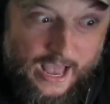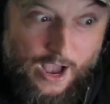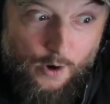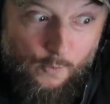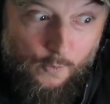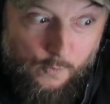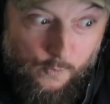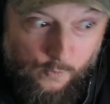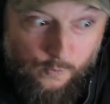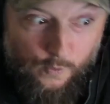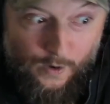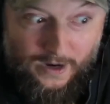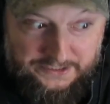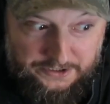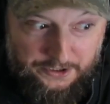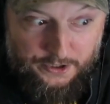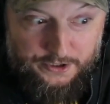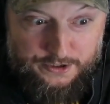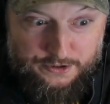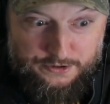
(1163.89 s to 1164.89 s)
What
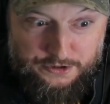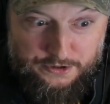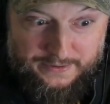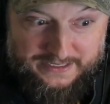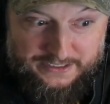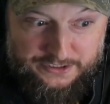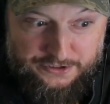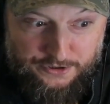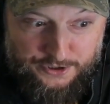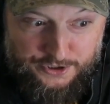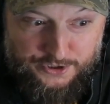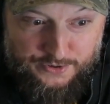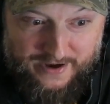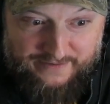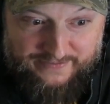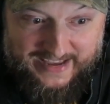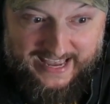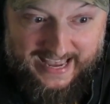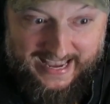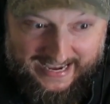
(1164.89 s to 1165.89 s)
are you doing, sir? You
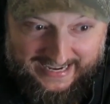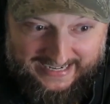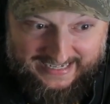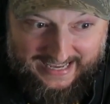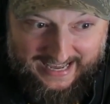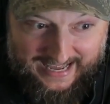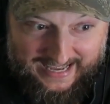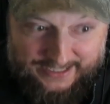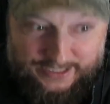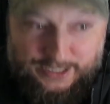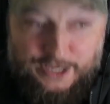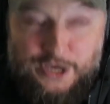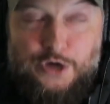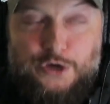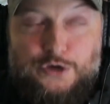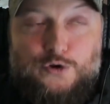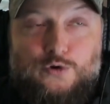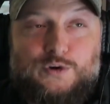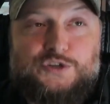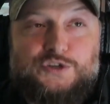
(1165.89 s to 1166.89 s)
have a handgun.
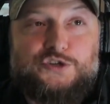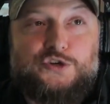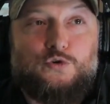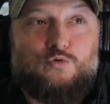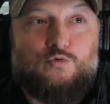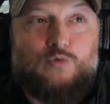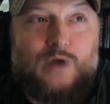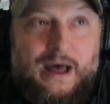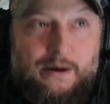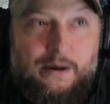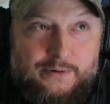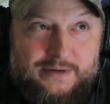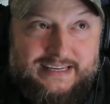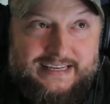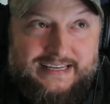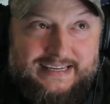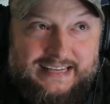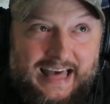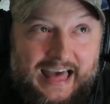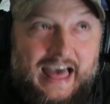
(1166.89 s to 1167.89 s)
You're
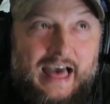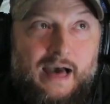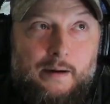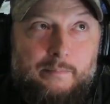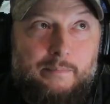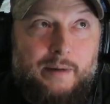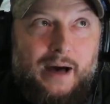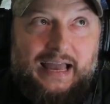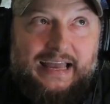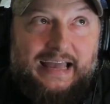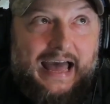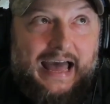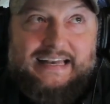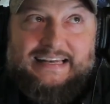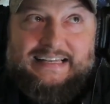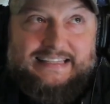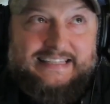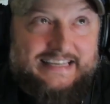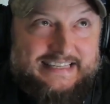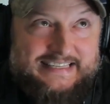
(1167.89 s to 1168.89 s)
surrounded by at
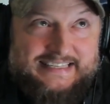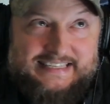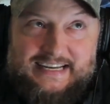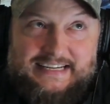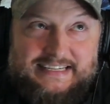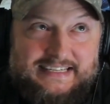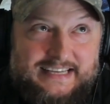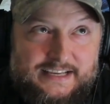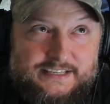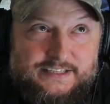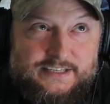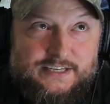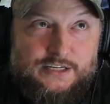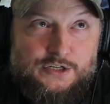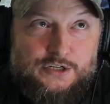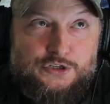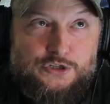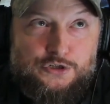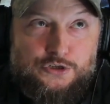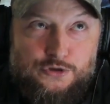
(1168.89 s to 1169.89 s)
least 12
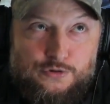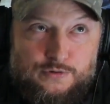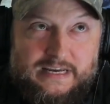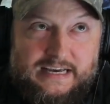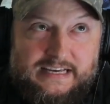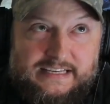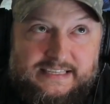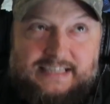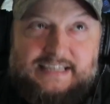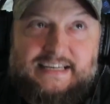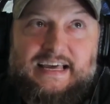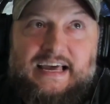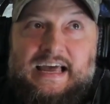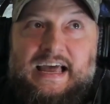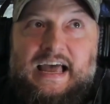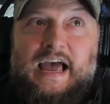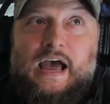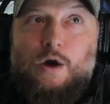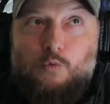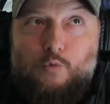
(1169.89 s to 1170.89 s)
to 24
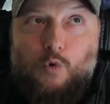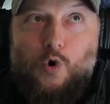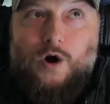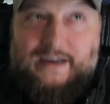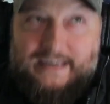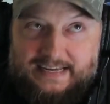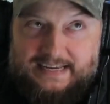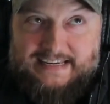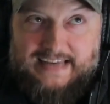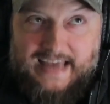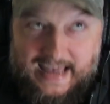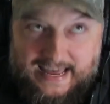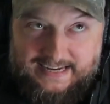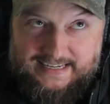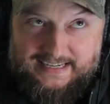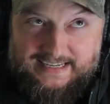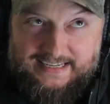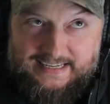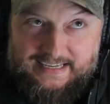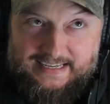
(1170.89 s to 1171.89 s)
walking
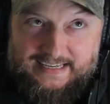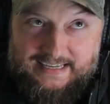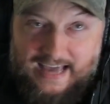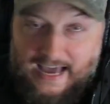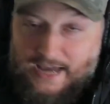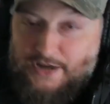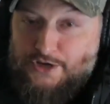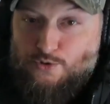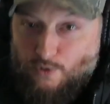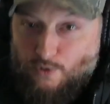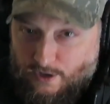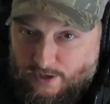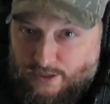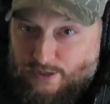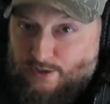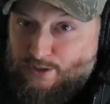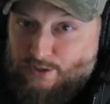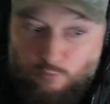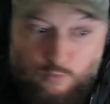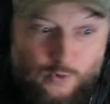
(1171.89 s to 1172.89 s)
dead, and you are
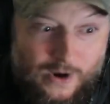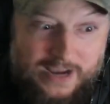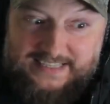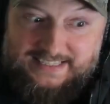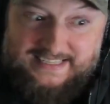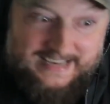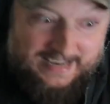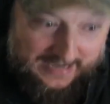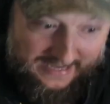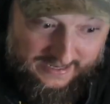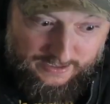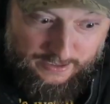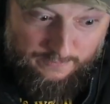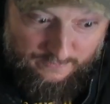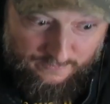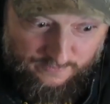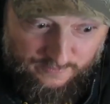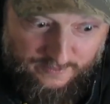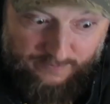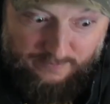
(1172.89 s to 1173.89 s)

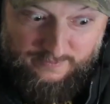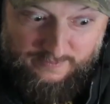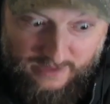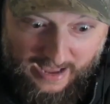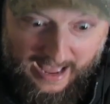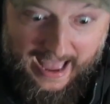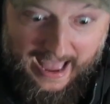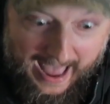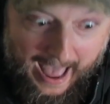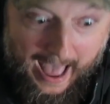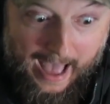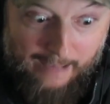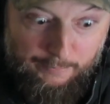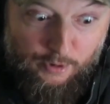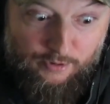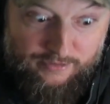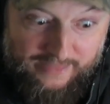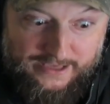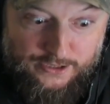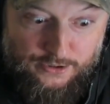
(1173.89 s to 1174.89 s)
wasting
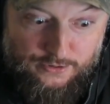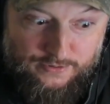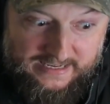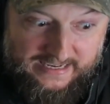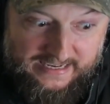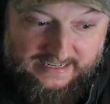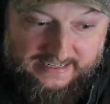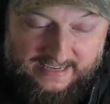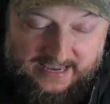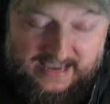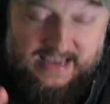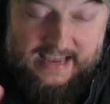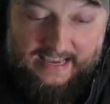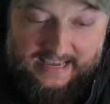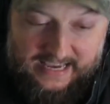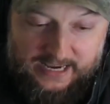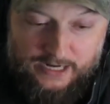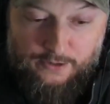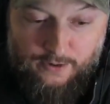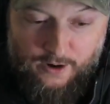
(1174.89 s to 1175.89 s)
ammo that you need.
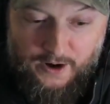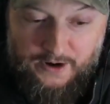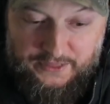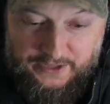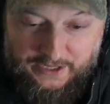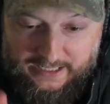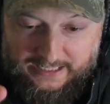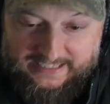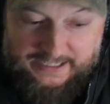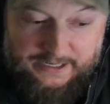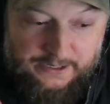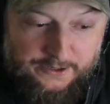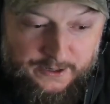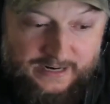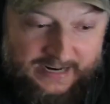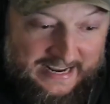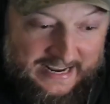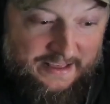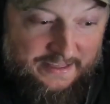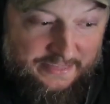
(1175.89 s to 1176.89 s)
Here are the
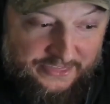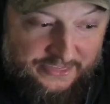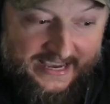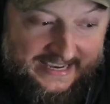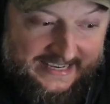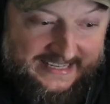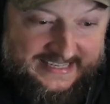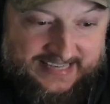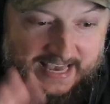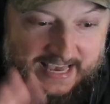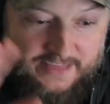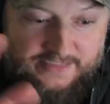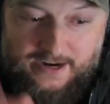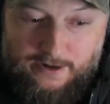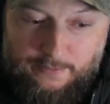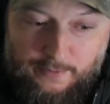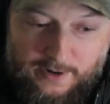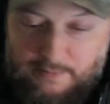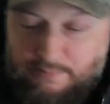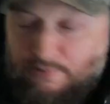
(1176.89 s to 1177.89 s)
clear things that I
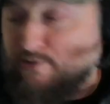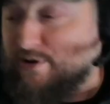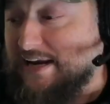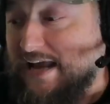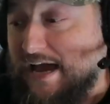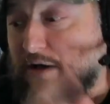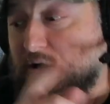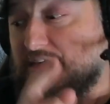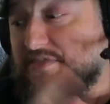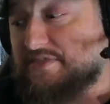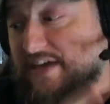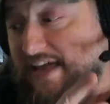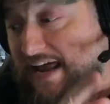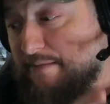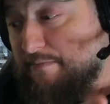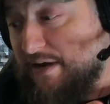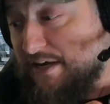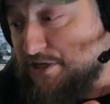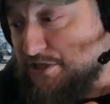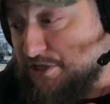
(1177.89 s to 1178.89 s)
want to point out, and then I
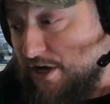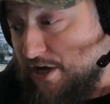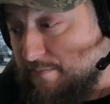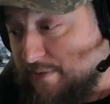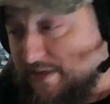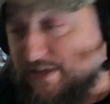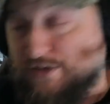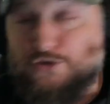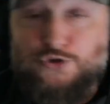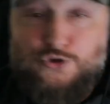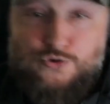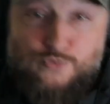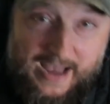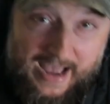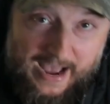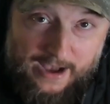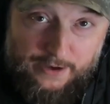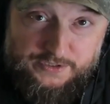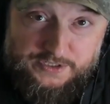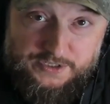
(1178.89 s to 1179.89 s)
might jump into
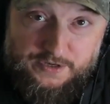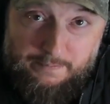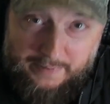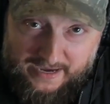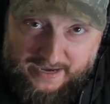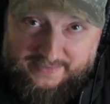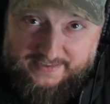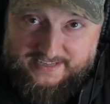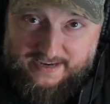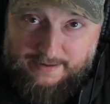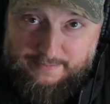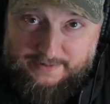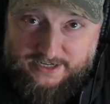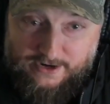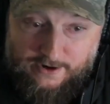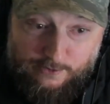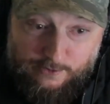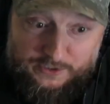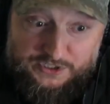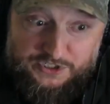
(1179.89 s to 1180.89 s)
House by the
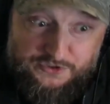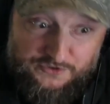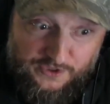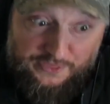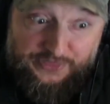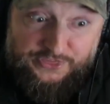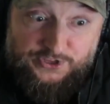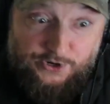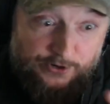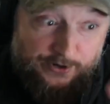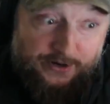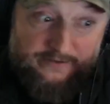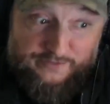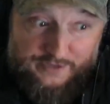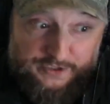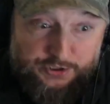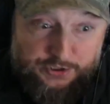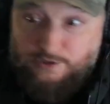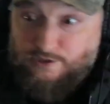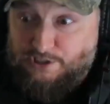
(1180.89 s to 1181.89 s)
Cemetery, which is the 3rd of
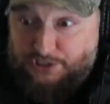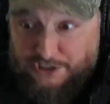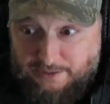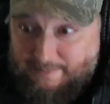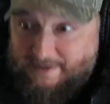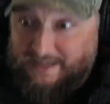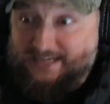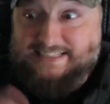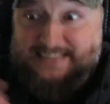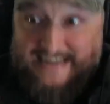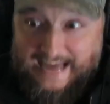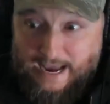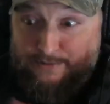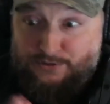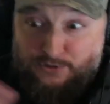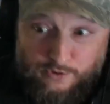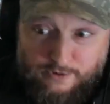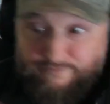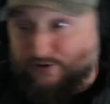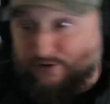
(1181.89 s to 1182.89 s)
the trilogy, because now
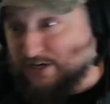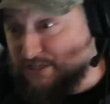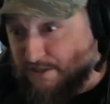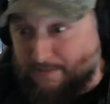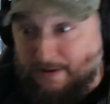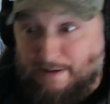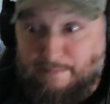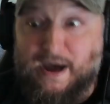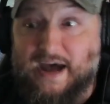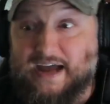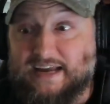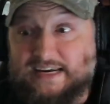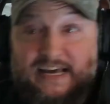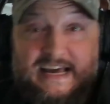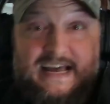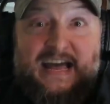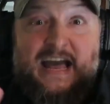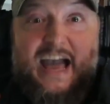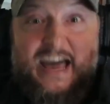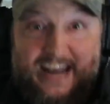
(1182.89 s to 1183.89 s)
it's all fresh in my mind,
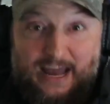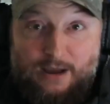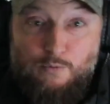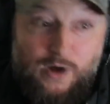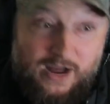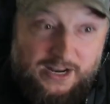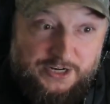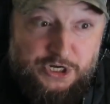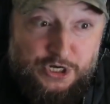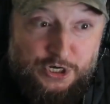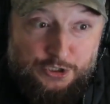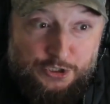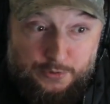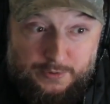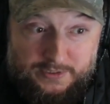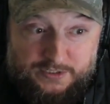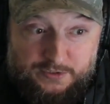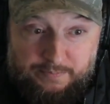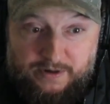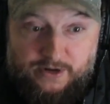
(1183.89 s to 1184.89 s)
and I want to
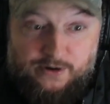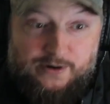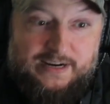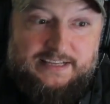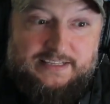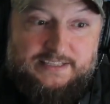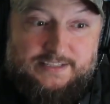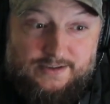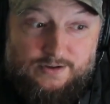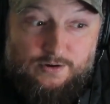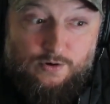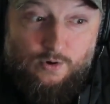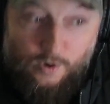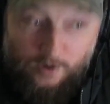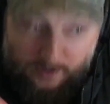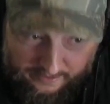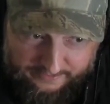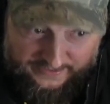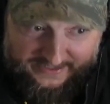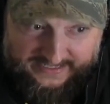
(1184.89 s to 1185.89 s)
experience
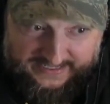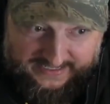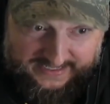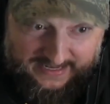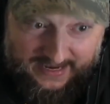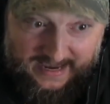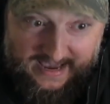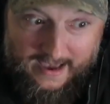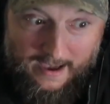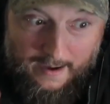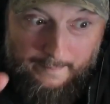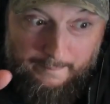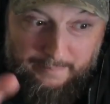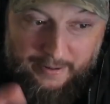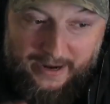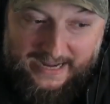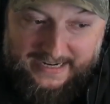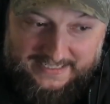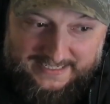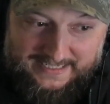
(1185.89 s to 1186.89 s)
all of this.
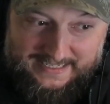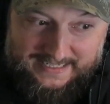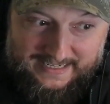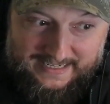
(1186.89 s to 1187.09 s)
But